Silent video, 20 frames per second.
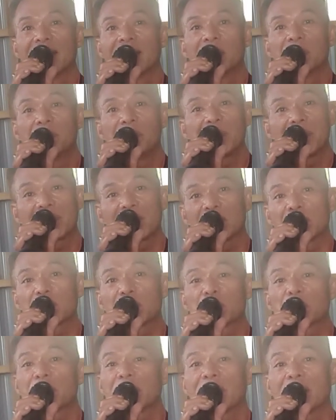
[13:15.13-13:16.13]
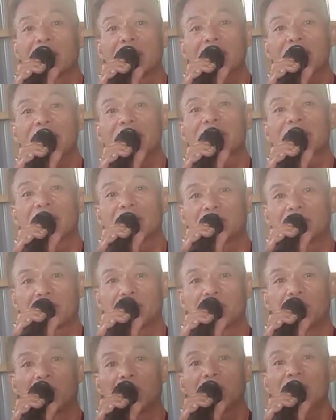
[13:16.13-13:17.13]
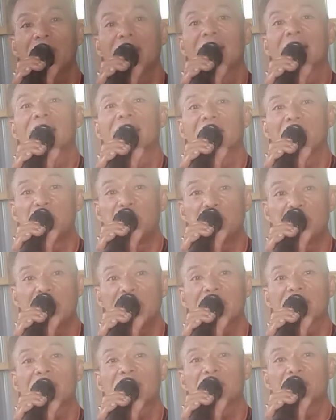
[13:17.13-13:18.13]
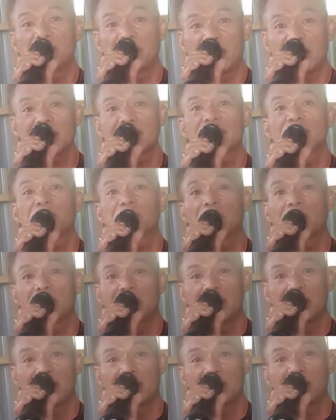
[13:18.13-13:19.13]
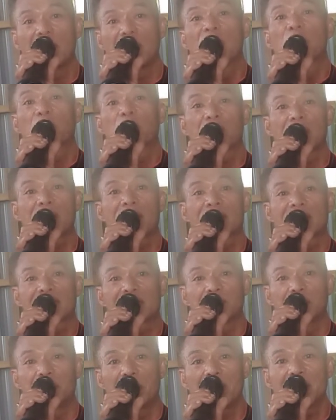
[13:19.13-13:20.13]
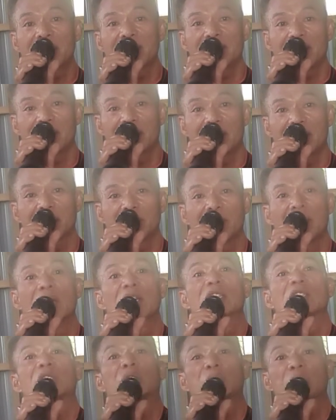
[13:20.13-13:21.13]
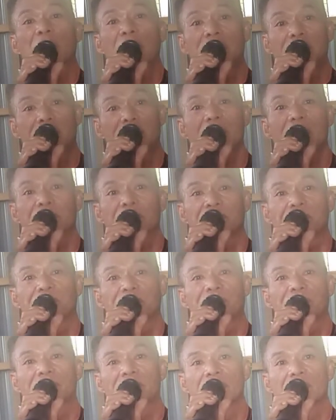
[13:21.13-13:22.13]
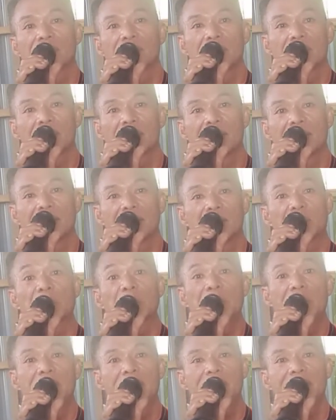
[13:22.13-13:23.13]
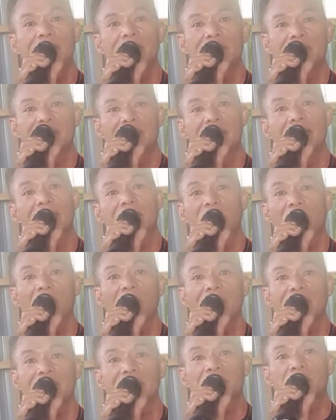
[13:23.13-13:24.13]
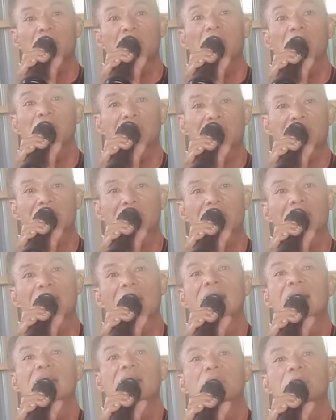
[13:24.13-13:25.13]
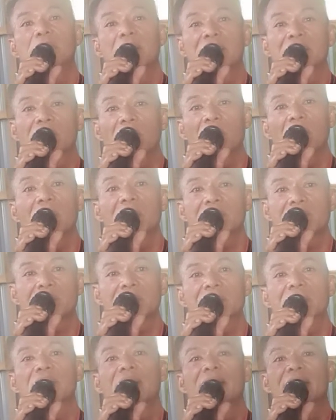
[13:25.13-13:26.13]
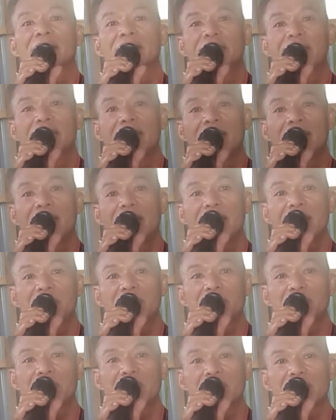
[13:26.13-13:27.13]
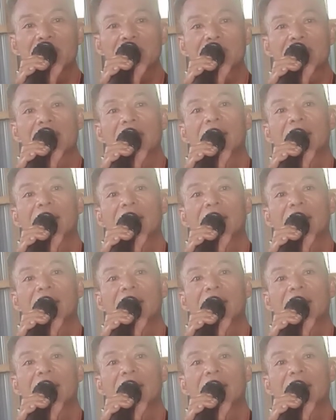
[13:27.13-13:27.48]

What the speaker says: because we are adaptable and we are flexible enough. We are smart enough to adapt, to learn not only the cultures but also the languages